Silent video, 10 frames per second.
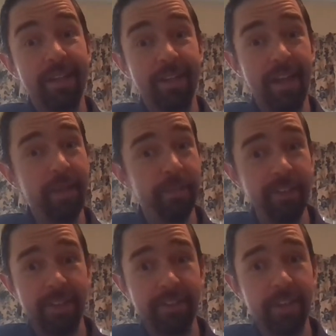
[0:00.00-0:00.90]
namely
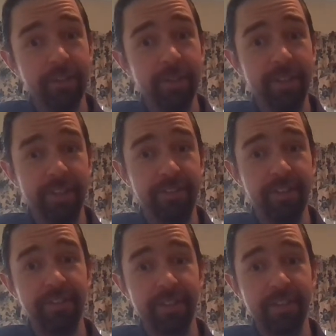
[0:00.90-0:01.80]
that they treat
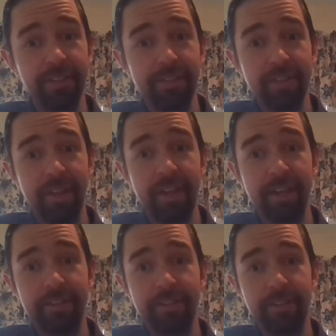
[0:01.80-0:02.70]
existence
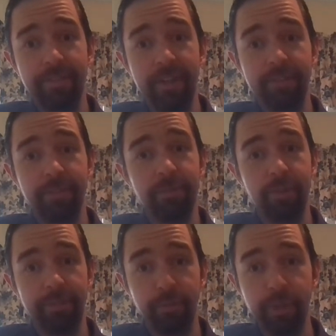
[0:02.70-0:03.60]
as if they're some sort
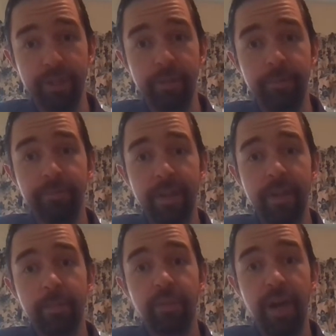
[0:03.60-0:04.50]
of real
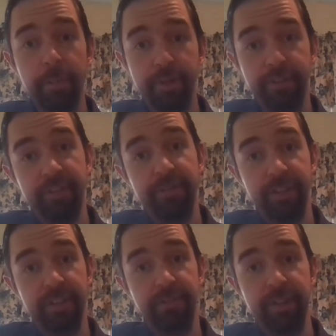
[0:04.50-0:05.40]
property of
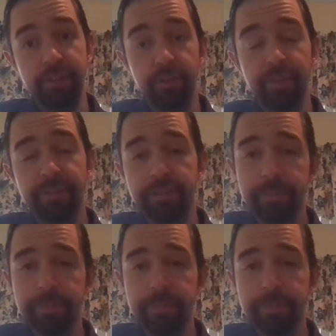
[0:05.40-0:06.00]
individuals.